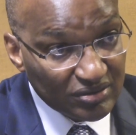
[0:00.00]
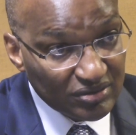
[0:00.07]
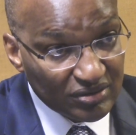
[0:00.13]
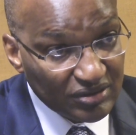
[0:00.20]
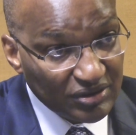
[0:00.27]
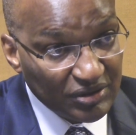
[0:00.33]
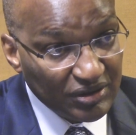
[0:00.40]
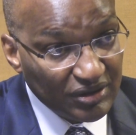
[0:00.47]

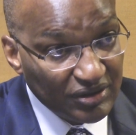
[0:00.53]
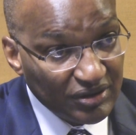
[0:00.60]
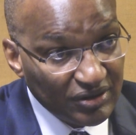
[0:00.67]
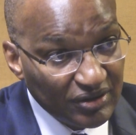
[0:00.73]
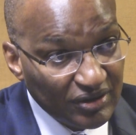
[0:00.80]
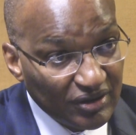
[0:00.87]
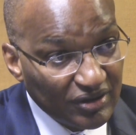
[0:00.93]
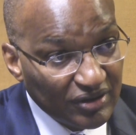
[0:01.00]
they
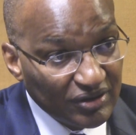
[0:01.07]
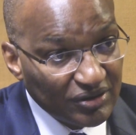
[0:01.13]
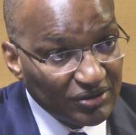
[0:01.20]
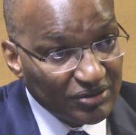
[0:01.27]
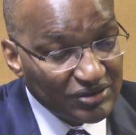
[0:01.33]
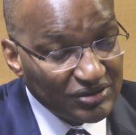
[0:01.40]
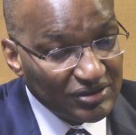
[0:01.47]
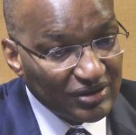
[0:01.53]

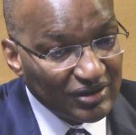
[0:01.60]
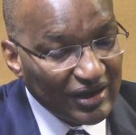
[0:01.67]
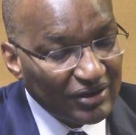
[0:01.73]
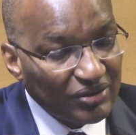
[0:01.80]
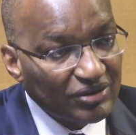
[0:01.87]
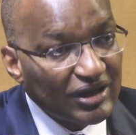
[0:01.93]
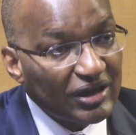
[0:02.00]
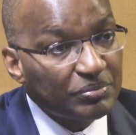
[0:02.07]
are
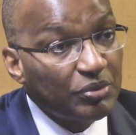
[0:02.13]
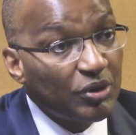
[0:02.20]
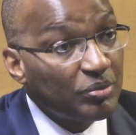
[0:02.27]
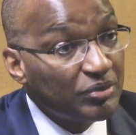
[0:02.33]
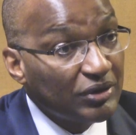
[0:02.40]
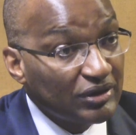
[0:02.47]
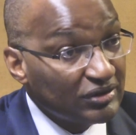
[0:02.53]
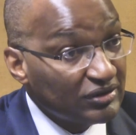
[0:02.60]
not that
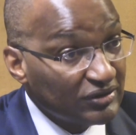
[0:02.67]
popular.